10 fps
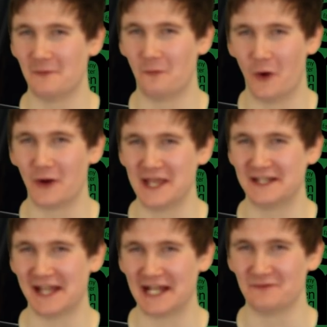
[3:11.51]
what he
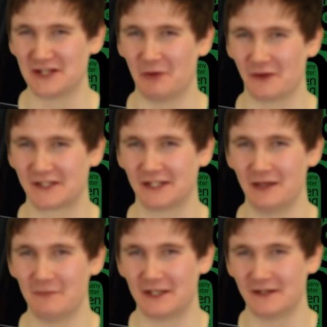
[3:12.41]
said in response to
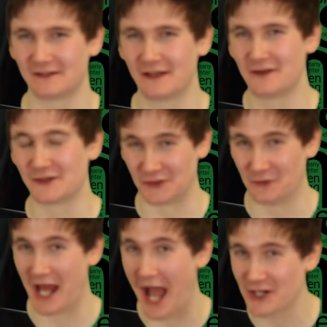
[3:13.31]
it? Because
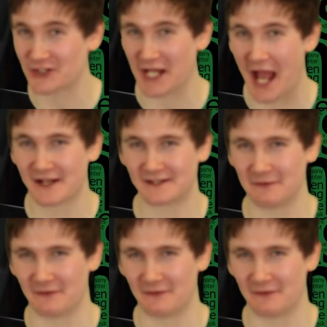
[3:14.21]
someone actually asked him,